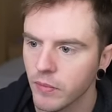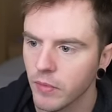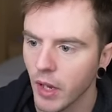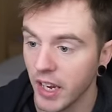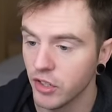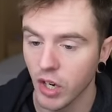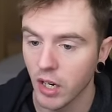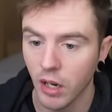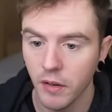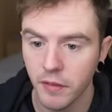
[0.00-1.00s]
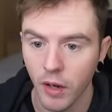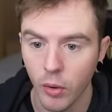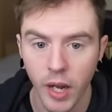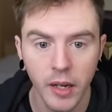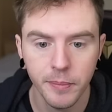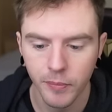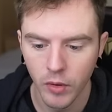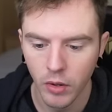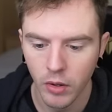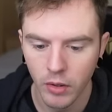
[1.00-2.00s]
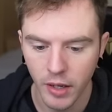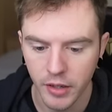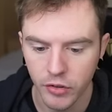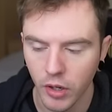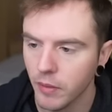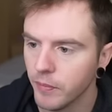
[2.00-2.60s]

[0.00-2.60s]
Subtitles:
Ace-jack off. Okay. Thank you, sir.